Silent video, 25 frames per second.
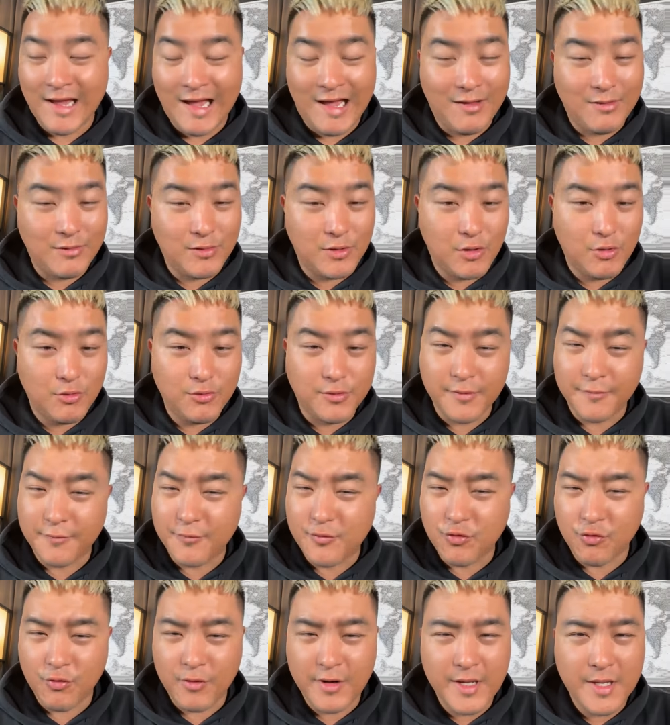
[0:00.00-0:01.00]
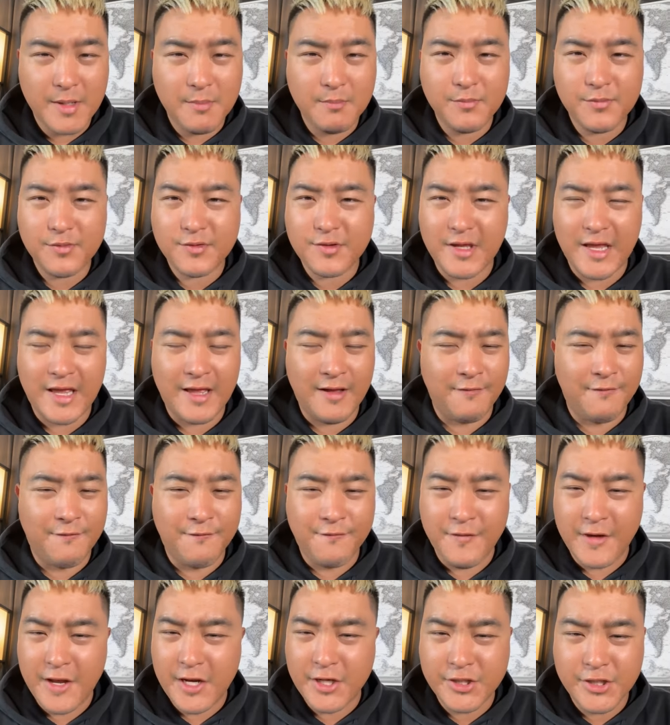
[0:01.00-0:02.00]
downloads of dreams, of
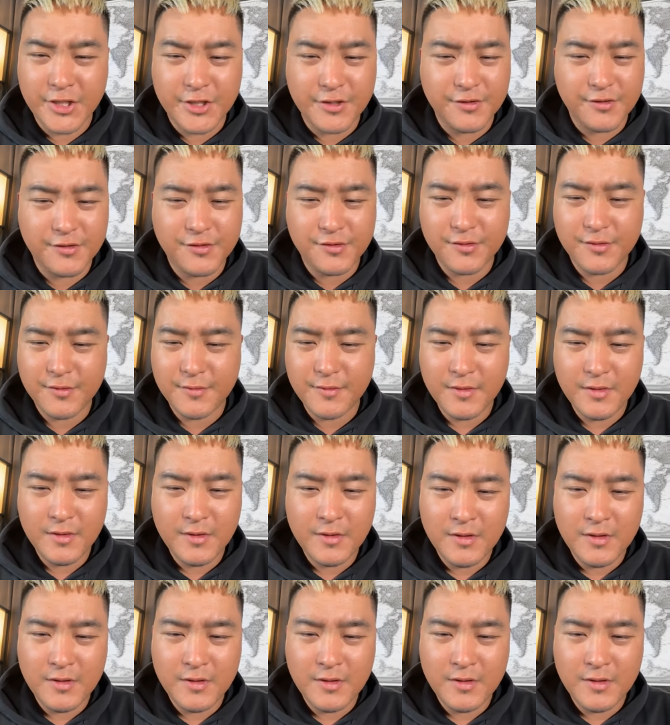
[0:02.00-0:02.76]
visions.